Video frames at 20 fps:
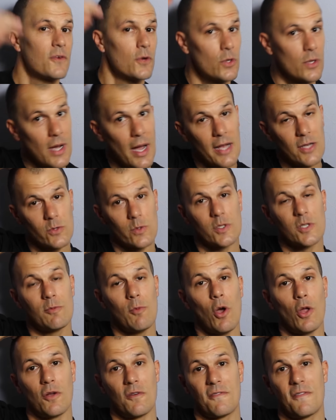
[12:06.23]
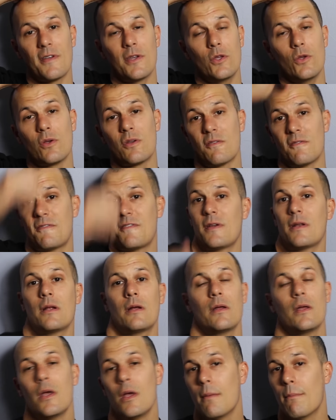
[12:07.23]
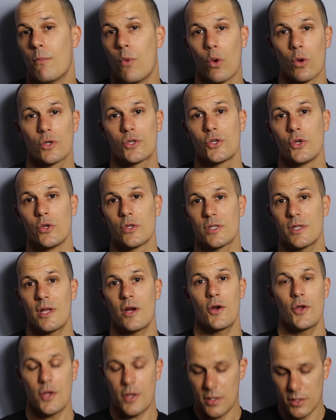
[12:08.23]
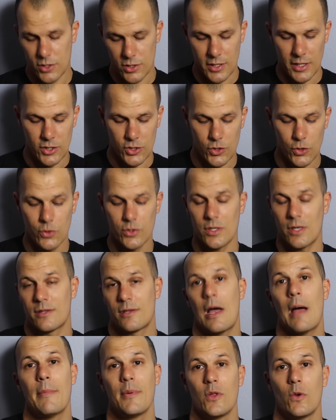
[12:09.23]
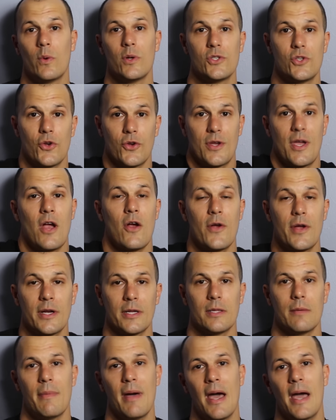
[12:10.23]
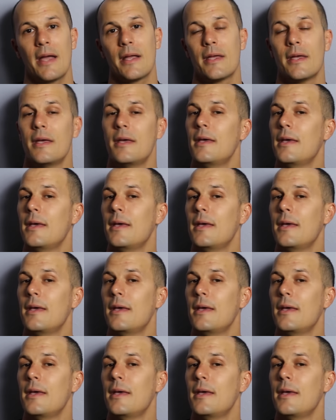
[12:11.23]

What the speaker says: for you guys with smaller feet. You can fit more shoes in there. You can set shoes on top of the ones you're carrying on the bag.